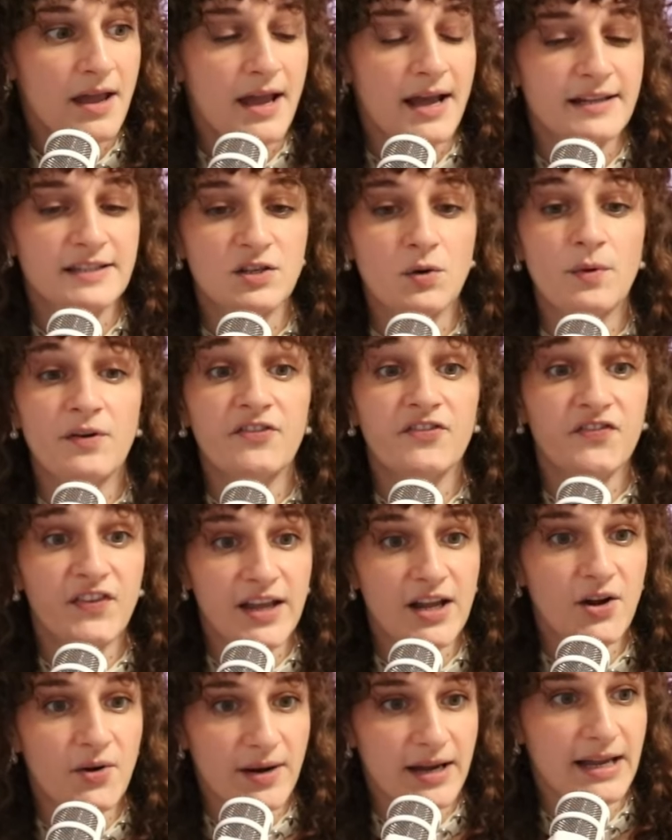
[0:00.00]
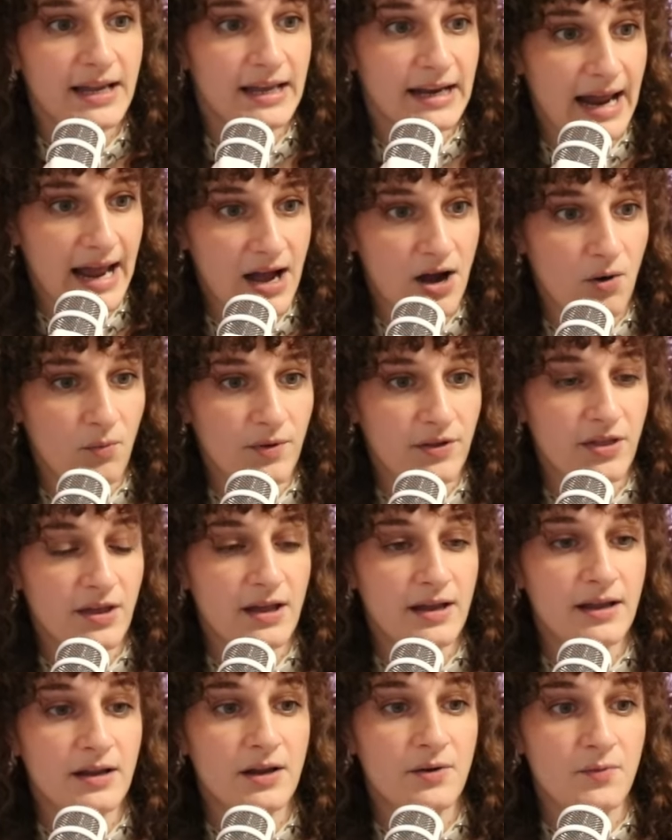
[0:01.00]
And so we're figuring it out with
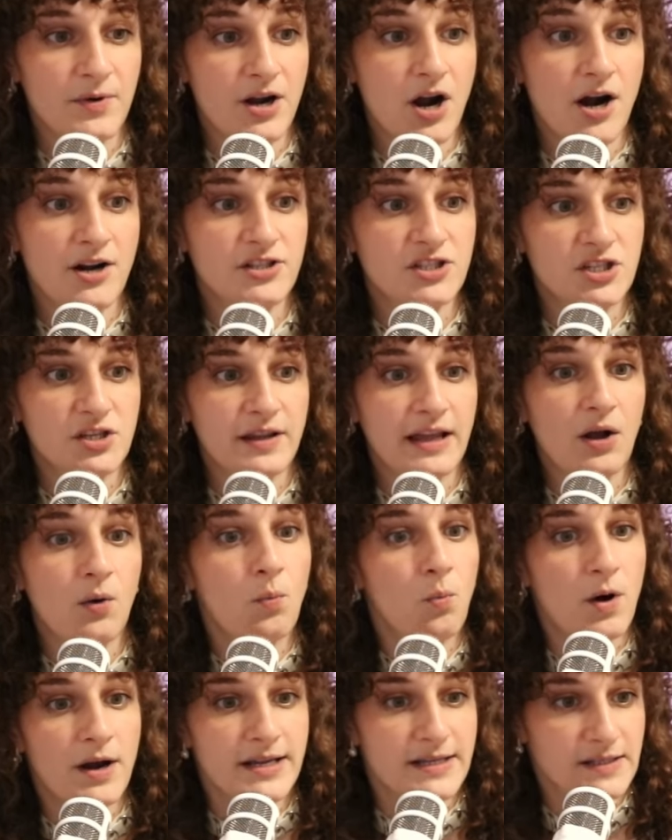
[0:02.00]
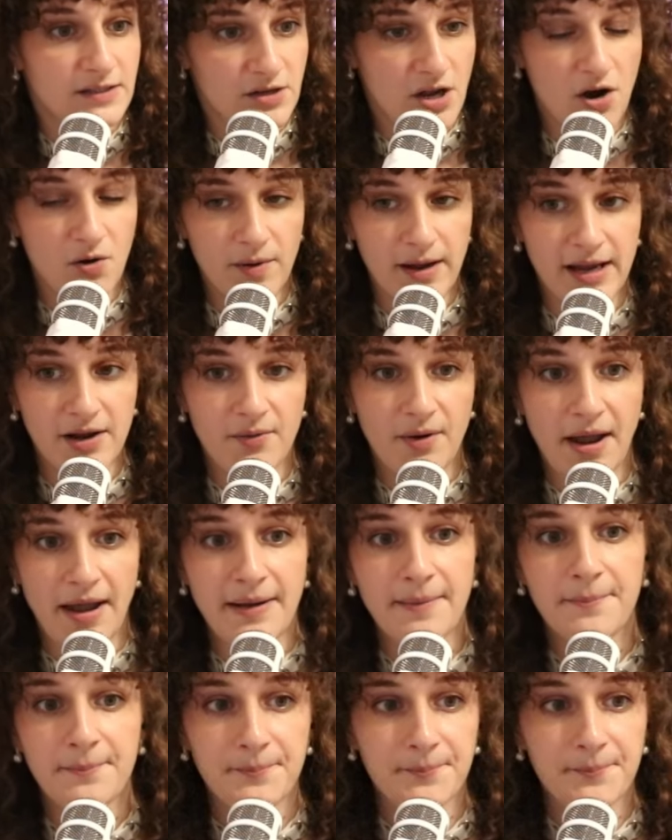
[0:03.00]
in regards to like what is knowing, right?